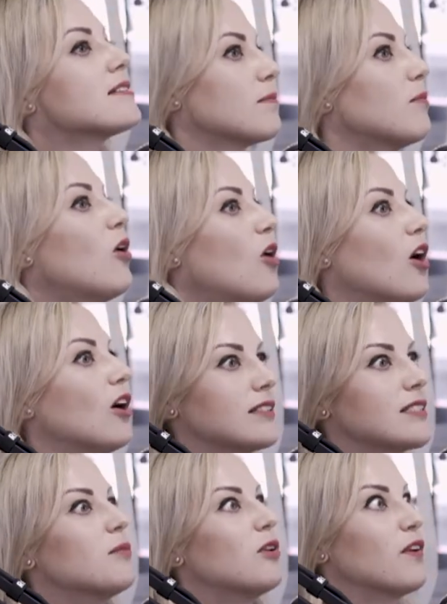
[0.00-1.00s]
Some are hard,
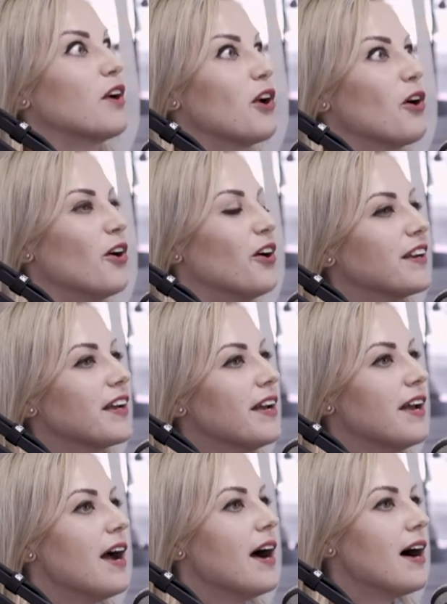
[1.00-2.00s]
some are very hard.
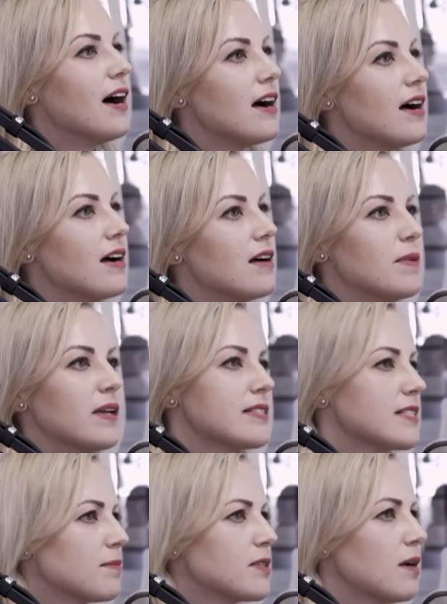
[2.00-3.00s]
And
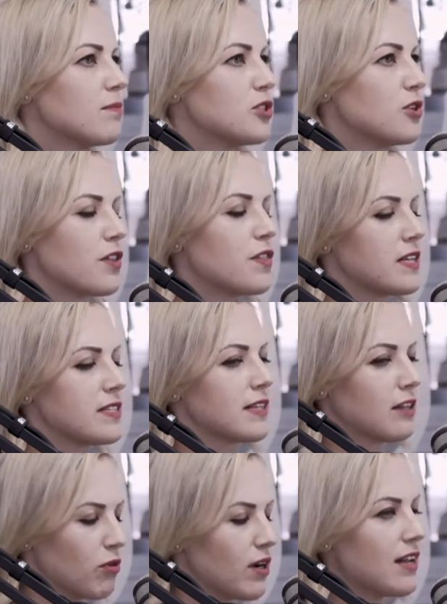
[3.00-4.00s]
sometimes you hear things
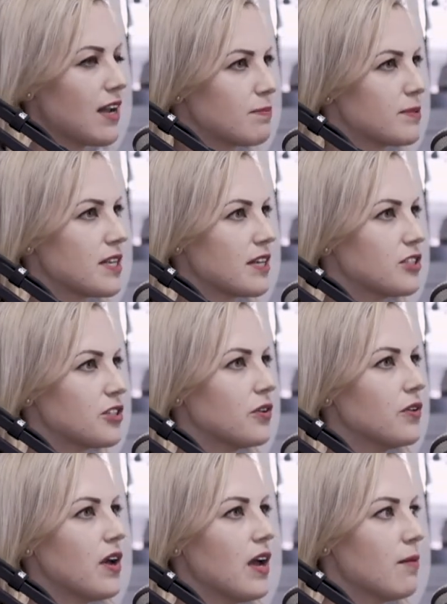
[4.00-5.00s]
that really upset
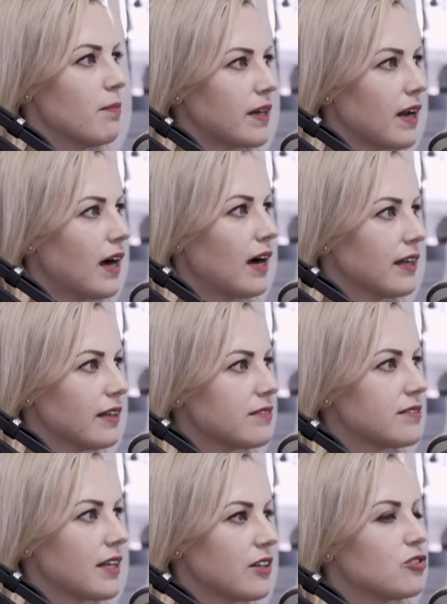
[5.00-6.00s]
you. But I
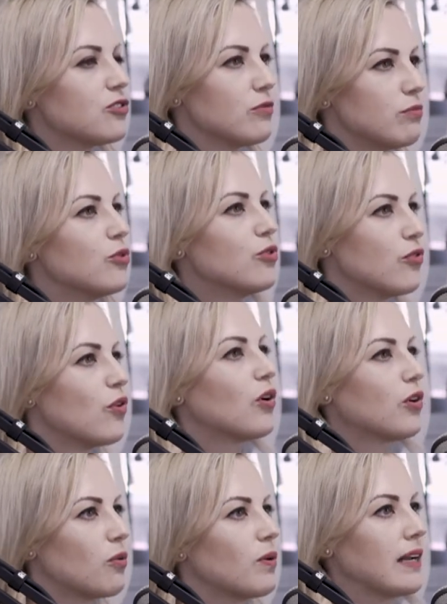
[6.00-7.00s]
tend to move
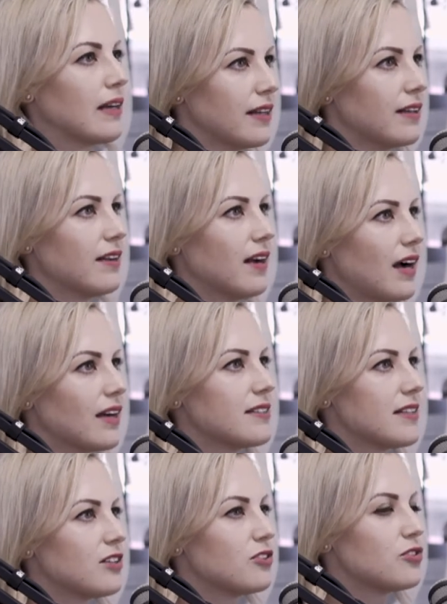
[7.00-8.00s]
on quickly.
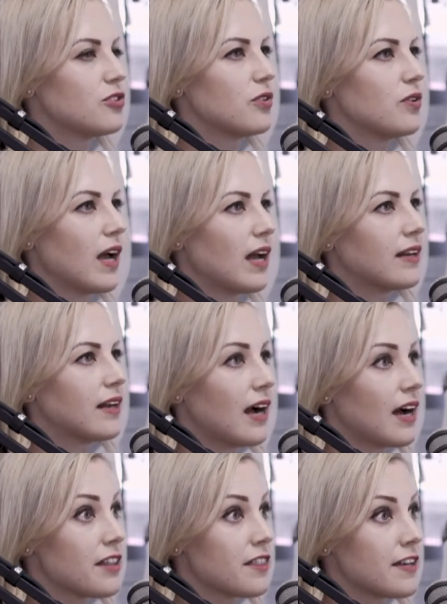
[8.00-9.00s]
And
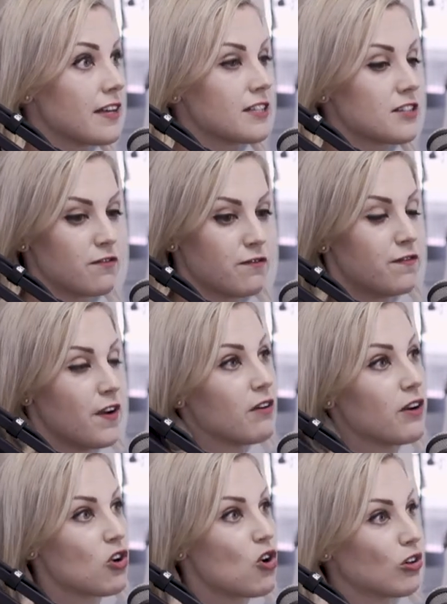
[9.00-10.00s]
I think it's
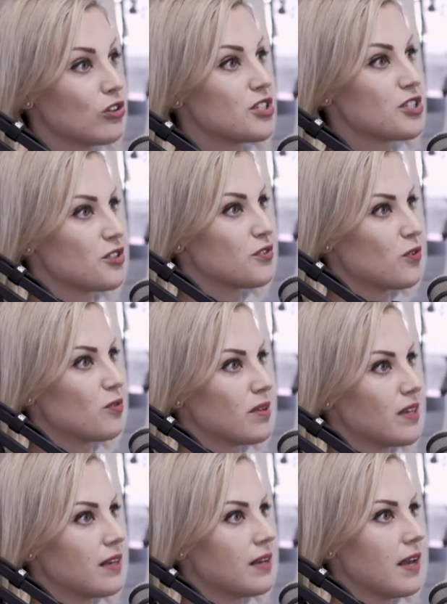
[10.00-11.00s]
very conscious for me.